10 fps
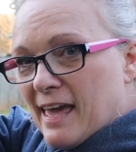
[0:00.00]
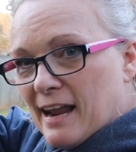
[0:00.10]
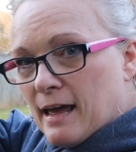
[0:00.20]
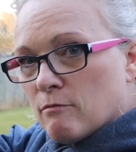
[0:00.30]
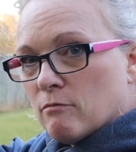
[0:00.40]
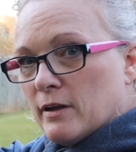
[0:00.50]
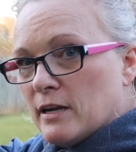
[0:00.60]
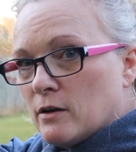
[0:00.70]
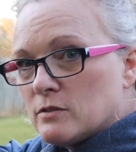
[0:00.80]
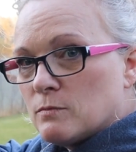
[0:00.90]
and I,
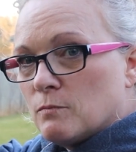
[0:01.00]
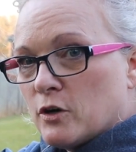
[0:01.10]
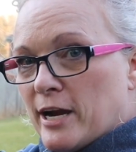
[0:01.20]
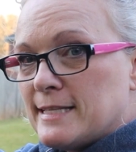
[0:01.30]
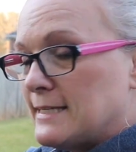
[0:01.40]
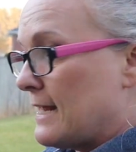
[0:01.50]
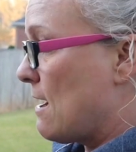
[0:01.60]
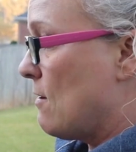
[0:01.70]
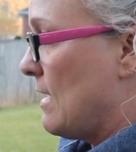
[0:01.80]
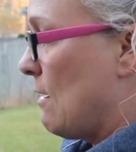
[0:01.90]
you know, cranked it
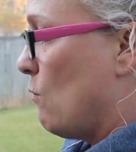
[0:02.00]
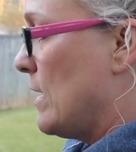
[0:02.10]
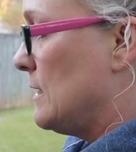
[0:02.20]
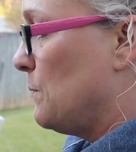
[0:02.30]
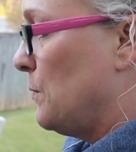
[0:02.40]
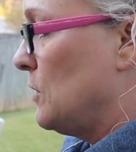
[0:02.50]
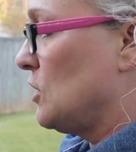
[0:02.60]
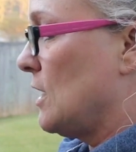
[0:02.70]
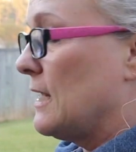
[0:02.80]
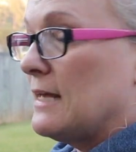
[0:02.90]
out, and I went to
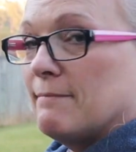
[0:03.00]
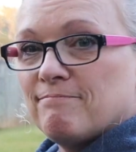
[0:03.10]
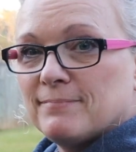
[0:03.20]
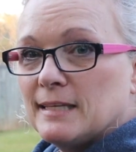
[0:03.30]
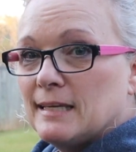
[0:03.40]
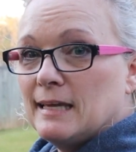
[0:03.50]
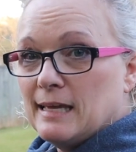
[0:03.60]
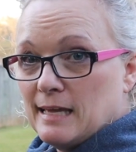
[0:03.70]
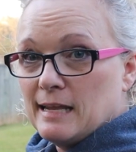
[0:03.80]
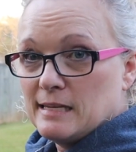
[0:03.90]
push on it,
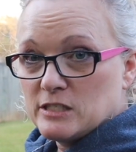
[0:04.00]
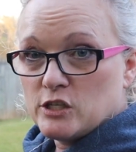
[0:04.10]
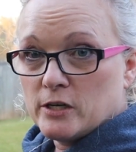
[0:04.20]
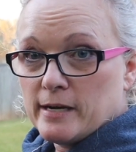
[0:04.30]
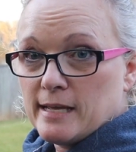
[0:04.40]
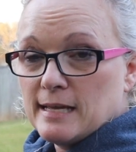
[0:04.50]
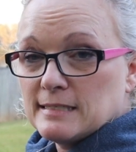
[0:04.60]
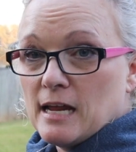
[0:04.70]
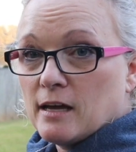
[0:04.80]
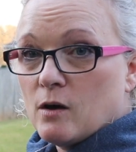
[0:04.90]
and it's sturdy.
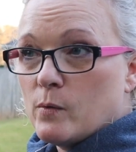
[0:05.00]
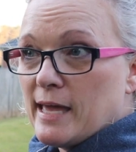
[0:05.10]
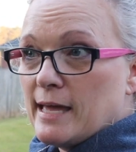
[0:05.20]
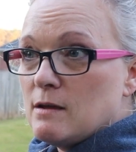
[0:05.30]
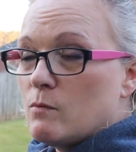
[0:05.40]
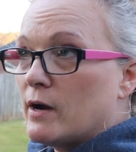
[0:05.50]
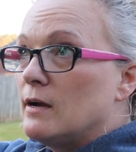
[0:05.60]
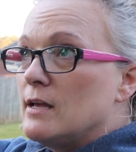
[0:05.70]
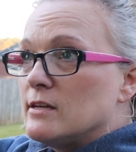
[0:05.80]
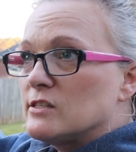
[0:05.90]
It's not going anywhere.
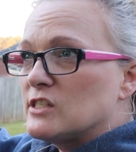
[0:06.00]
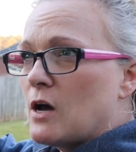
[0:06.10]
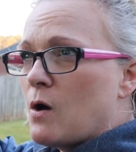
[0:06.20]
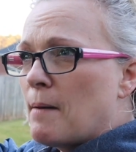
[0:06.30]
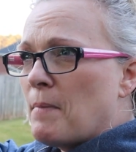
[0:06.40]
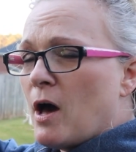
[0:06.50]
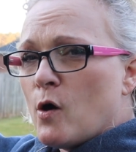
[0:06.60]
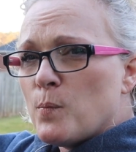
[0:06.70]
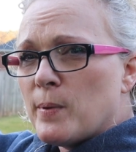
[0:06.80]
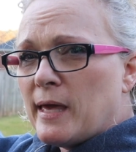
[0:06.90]
So I'm
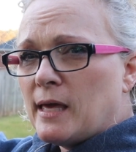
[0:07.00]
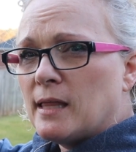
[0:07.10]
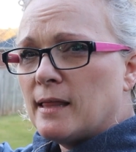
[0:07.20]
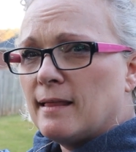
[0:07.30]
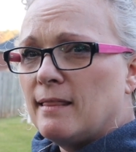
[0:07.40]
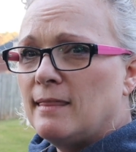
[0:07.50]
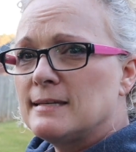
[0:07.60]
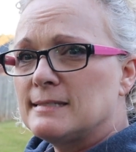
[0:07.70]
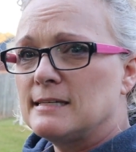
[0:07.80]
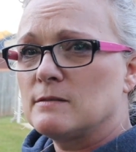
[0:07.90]
hoping
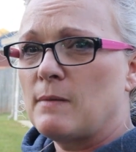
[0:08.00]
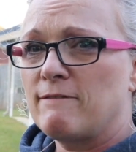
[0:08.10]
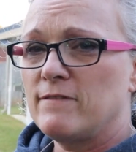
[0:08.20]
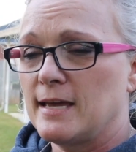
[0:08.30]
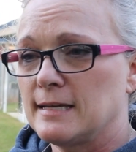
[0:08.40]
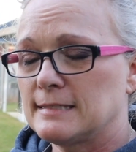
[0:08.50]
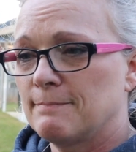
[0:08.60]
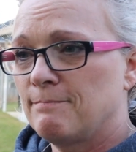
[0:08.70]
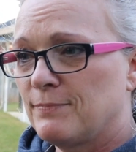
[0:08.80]
this is my fix.